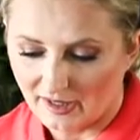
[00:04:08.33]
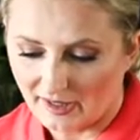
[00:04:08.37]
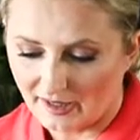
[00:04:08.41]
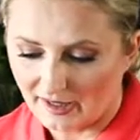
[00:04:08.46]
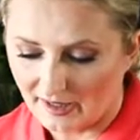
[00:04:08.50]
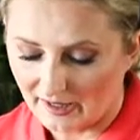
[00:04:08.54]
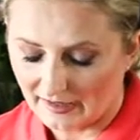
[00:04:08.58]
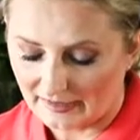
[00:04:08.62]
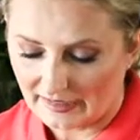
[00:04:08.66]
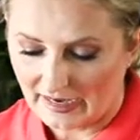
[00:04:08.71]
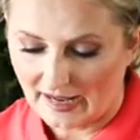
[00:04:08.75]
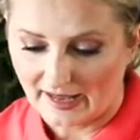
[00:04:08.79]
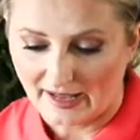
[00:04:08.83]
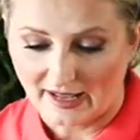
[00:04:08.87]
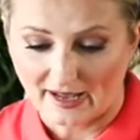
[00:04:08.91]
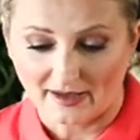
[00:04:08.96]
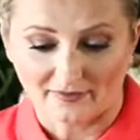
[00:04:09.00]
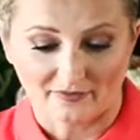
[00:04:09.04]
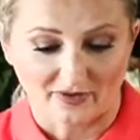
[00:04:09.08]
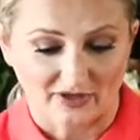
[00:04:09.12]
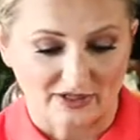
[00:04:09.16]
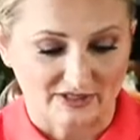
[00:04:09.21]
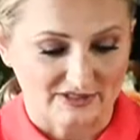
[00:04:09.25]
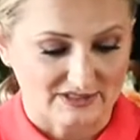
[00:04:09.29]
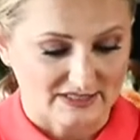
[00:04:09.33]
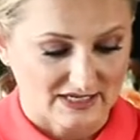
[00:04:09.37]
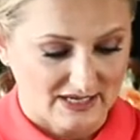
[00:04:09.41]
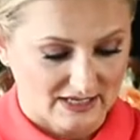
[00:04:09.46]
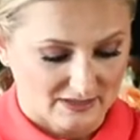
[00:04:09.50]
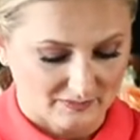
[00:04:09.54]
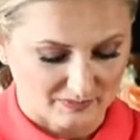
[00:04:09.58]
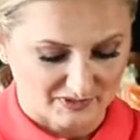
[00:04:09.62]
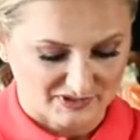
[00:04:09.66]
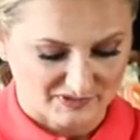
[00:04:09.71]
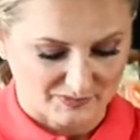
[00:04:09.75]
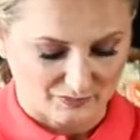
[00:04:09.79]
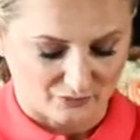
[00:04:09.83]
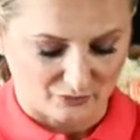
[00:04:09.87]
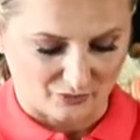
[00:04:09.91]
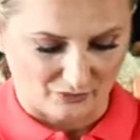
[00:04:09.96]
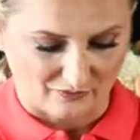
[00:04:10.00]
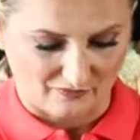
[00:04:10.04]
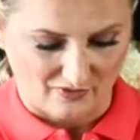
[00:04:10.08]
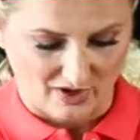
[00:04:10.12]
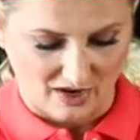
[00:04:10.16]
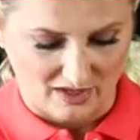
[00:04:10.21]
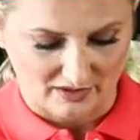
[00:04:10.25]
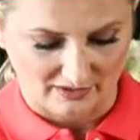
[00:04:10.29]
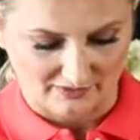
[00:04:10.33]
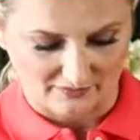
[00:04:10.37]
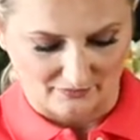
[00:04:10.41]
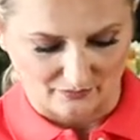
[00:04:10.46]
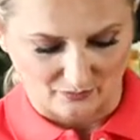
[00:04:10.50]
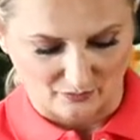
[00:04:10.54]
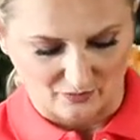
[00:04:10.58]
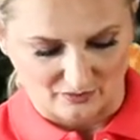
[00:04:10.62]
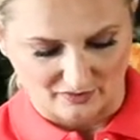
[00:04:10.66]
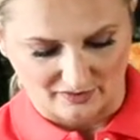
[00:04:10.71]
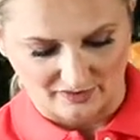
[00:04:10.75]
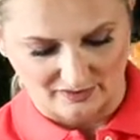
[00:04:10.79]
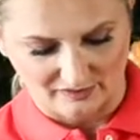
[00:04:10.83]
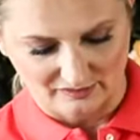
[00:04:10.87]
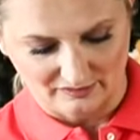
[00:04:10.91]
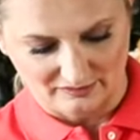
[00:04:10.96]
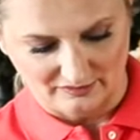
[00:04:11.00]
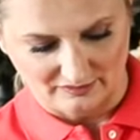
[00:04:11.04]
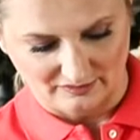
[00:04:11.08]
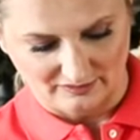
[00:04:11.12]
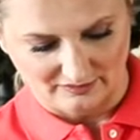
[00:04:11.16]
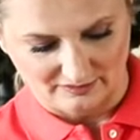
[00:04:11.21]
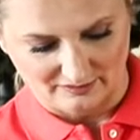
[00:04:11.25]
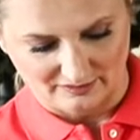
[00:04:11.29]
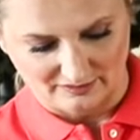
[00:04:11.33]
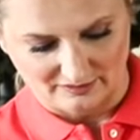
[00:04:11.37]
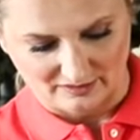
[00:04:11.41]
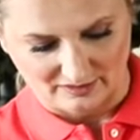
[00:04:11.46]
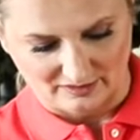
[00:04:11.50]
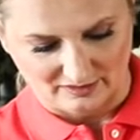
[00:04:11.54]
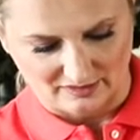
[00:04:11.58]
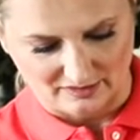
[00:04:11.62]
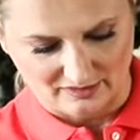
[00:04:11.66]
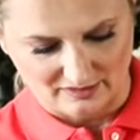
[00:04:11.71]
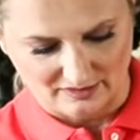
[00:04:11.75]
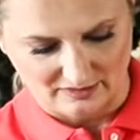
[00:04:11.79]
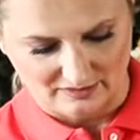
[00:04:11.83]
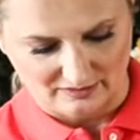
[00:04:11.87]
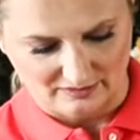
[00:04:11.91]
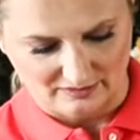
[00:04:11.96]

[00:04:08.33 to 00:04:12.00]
And I have a tablespoon of olive oil here.